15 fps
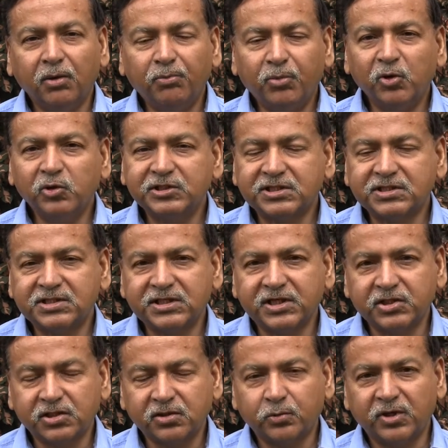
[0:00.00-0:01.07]
a, poster
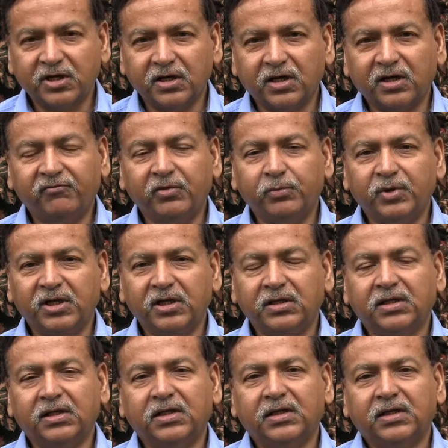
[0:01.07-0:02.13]
session where
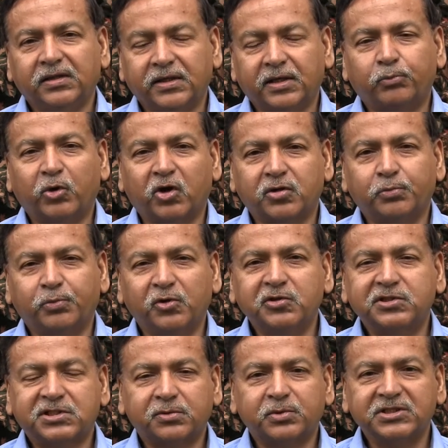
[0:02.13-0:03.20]
everybody that brought a
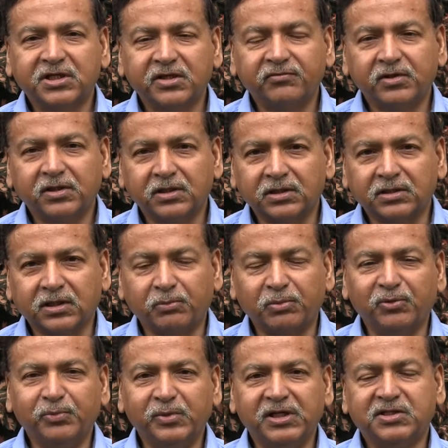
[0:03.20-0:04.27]
poster was given a
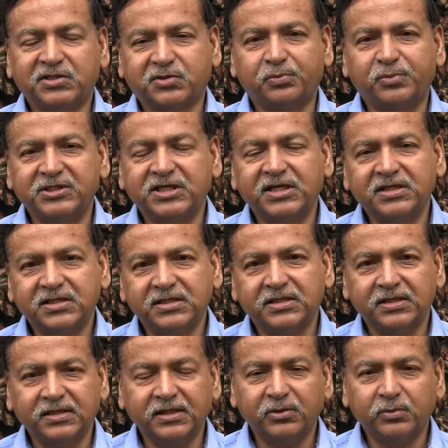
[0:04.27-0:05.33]
couple of minutes to present
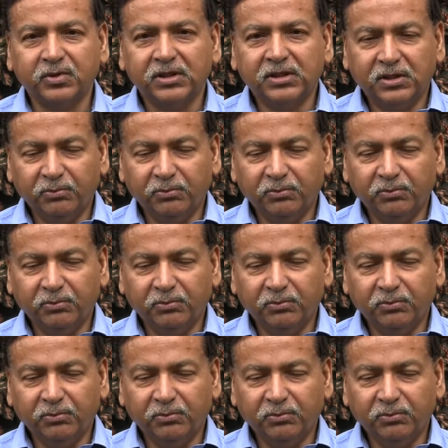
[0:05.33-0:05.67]
it, and then